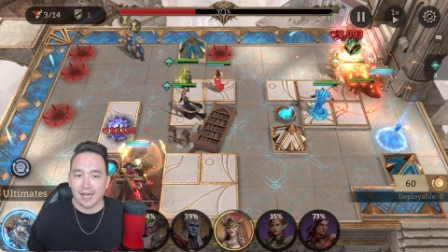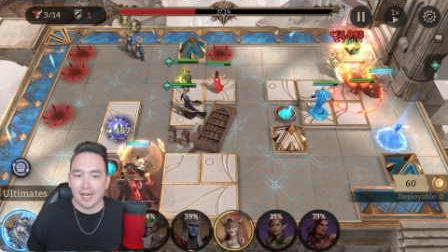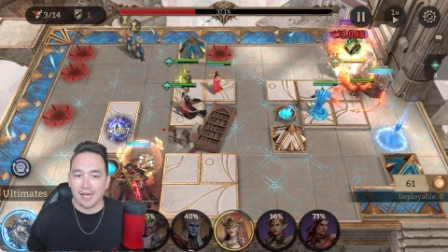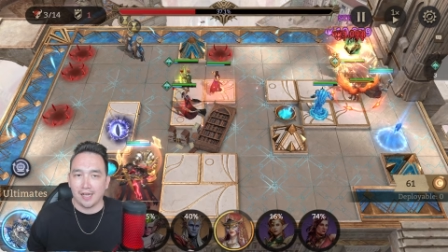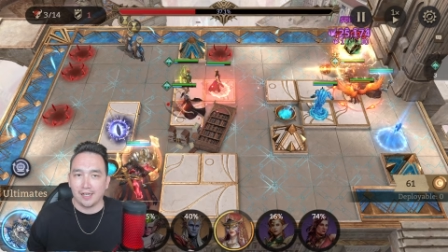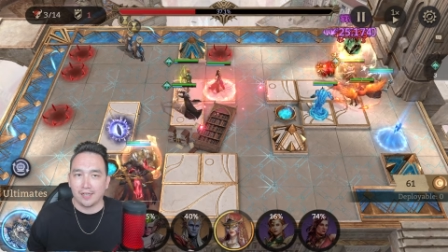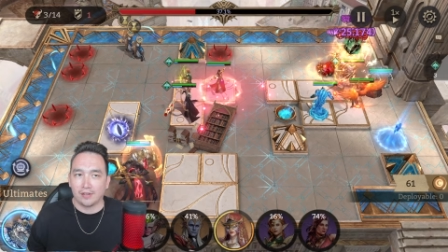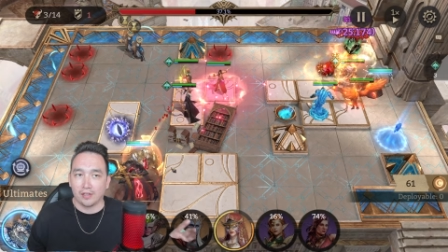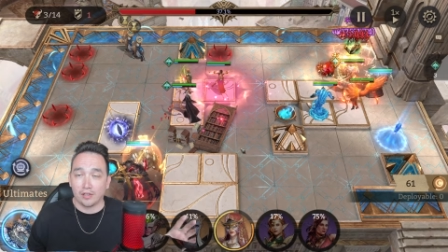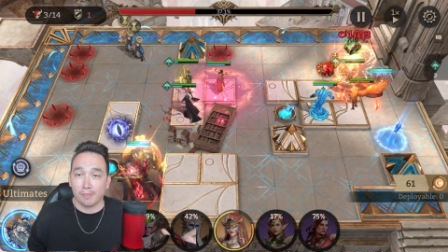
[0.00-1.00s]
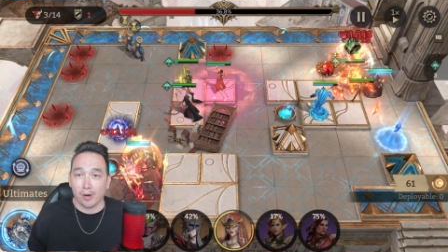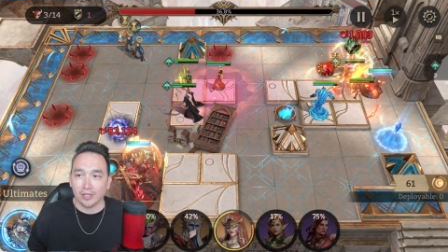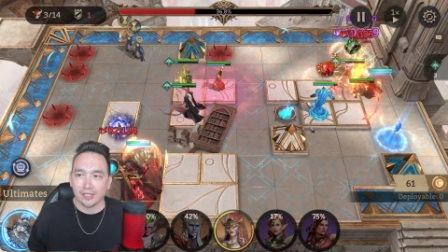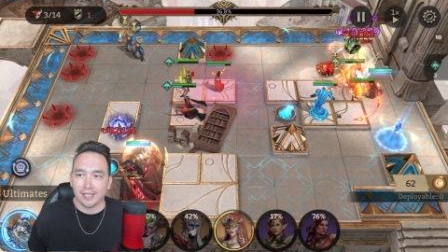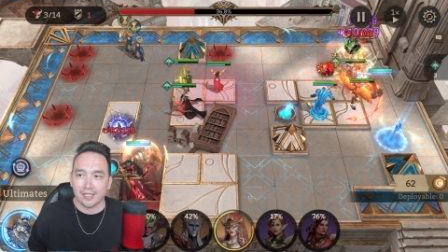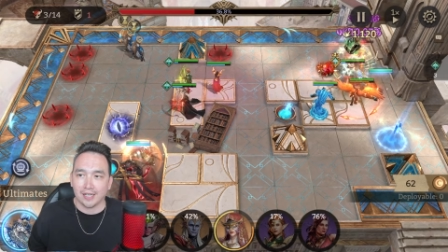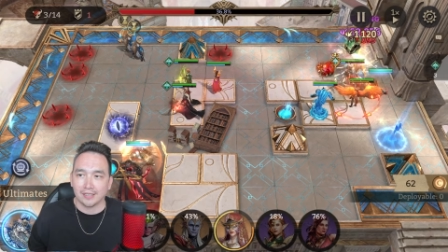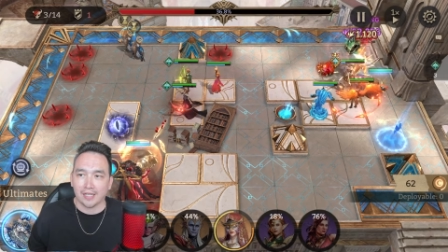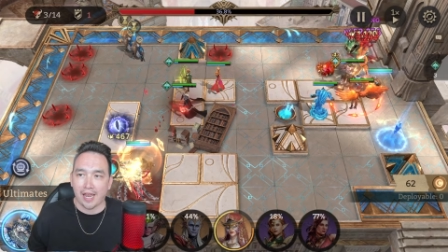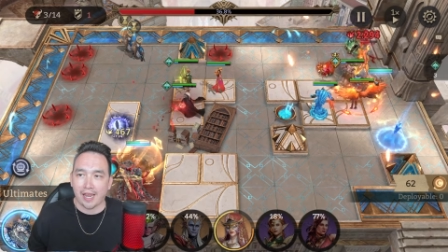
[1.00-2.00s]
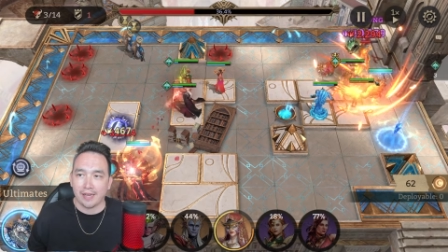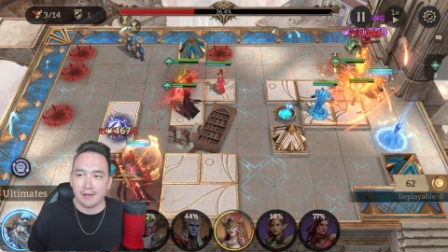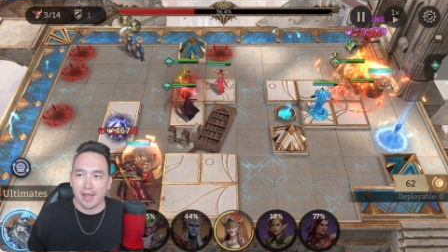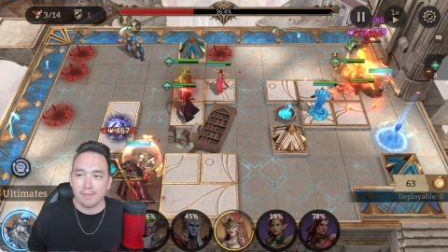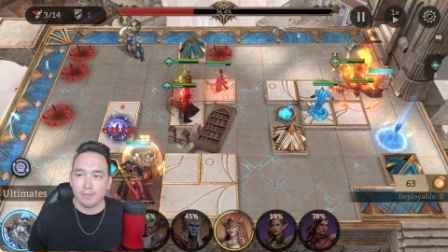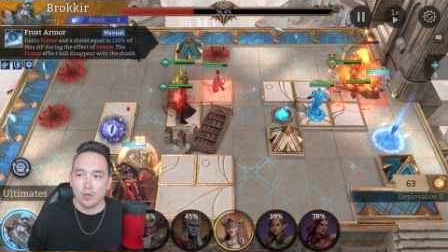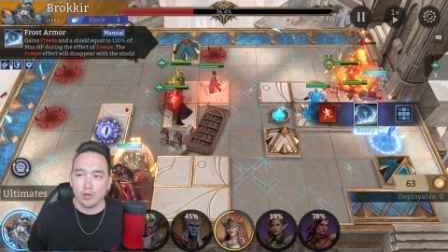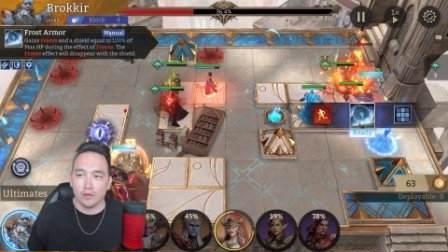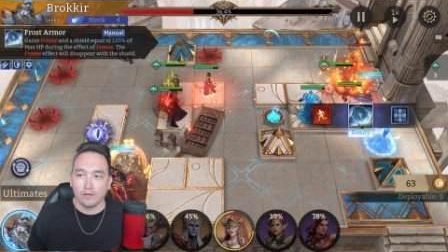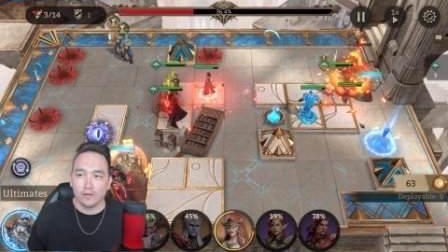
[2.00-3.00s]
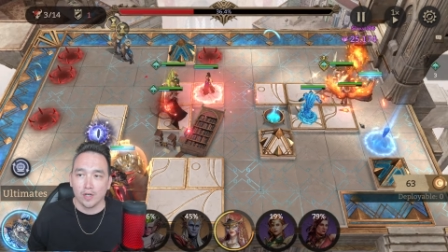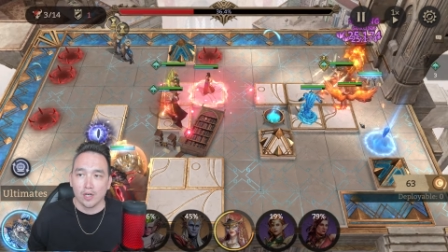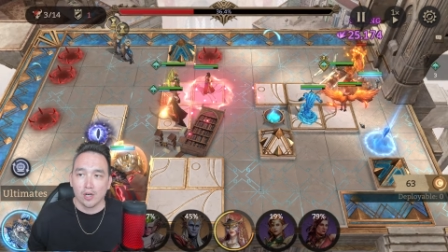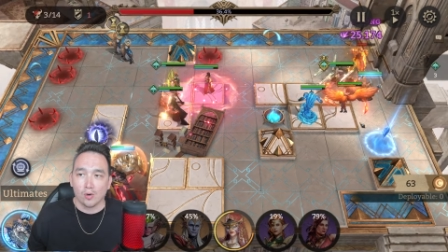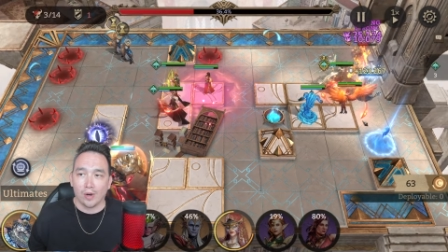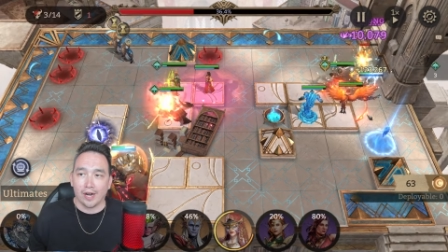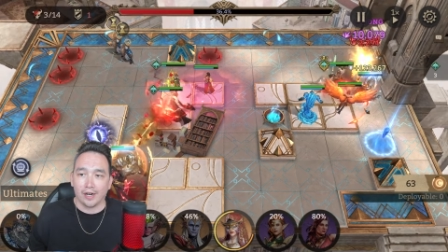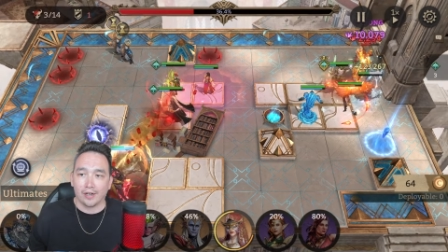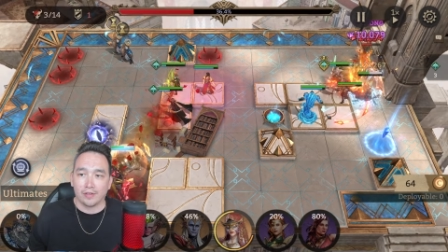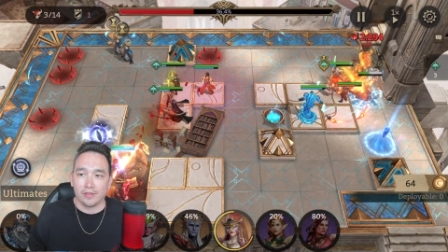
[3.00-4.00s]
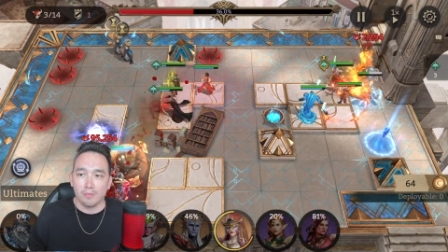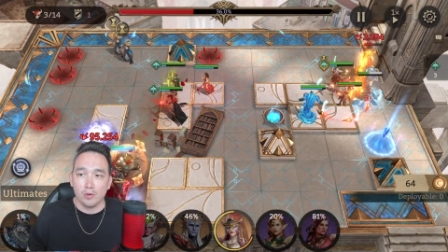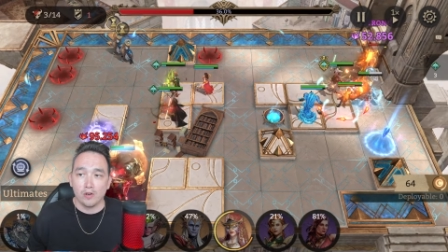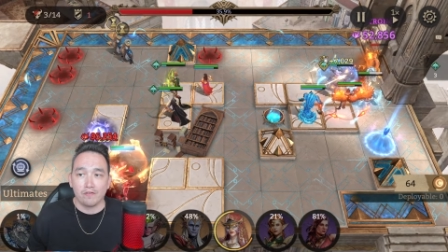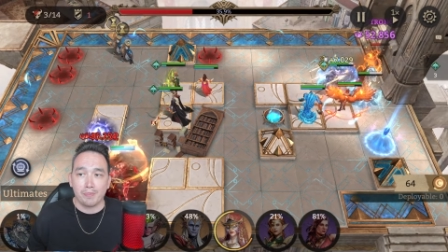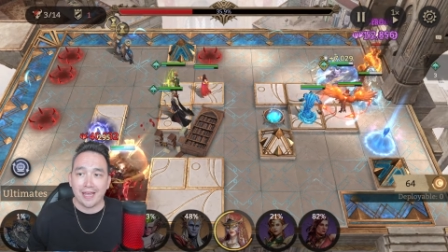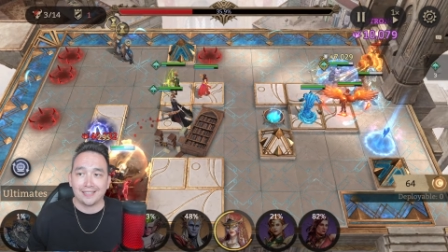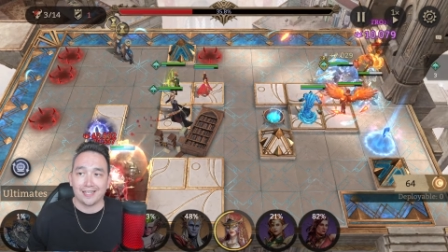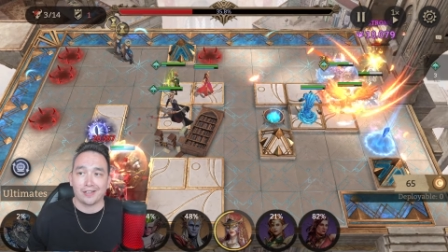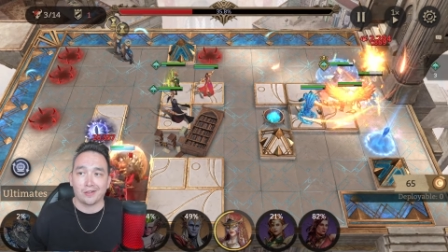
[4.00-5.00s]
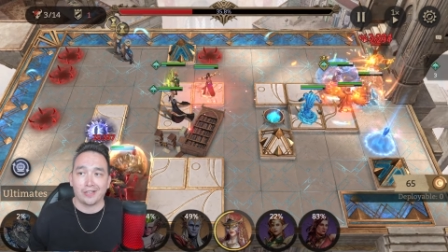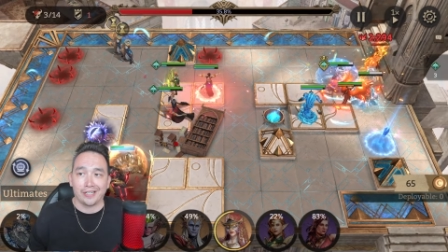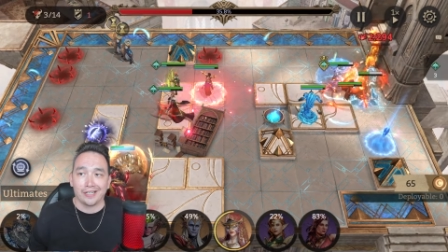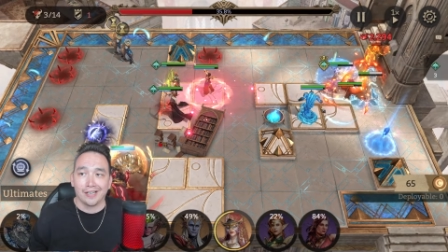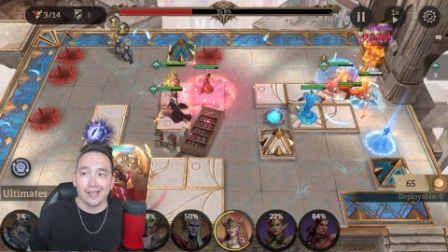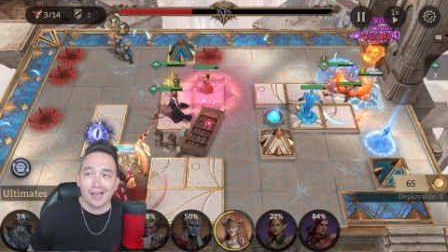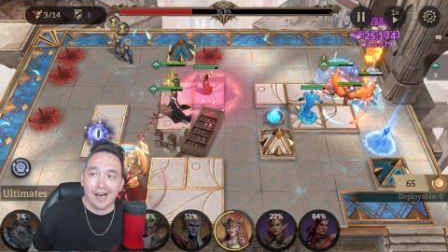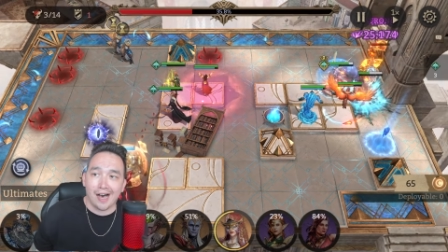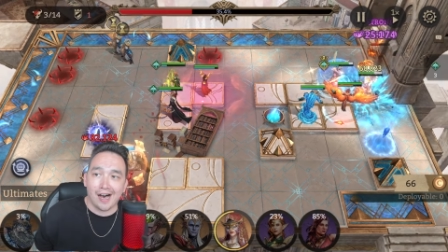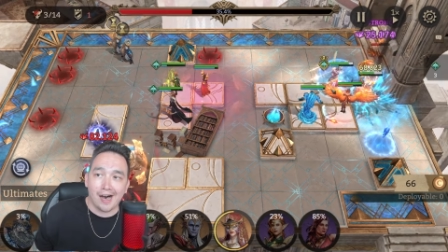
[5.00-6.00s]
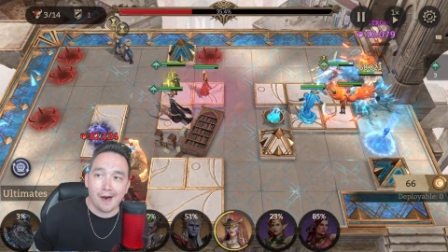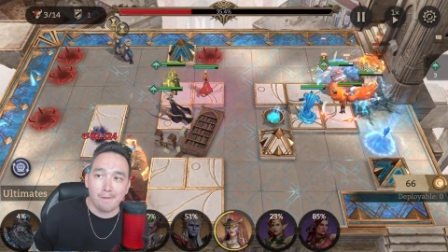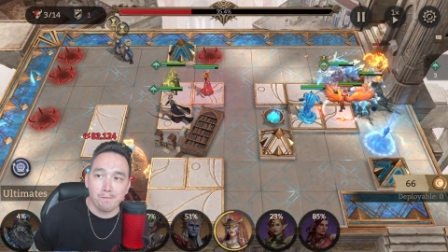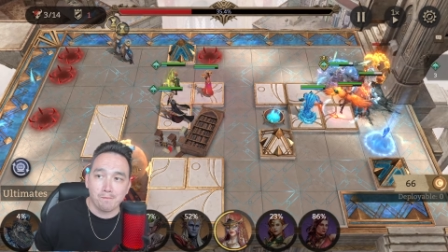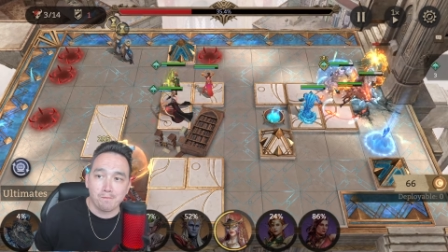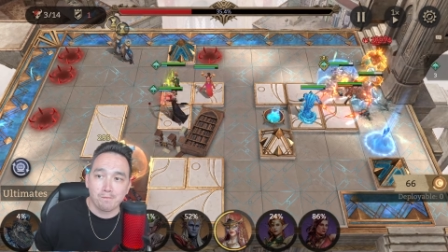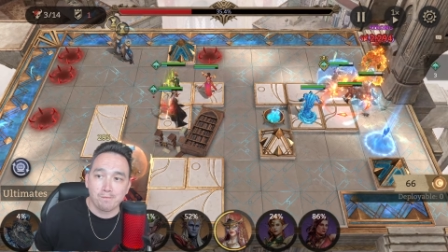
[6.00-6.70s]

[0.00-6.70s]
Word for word: Uh, the, the boss, he does a, a move where the move basically um,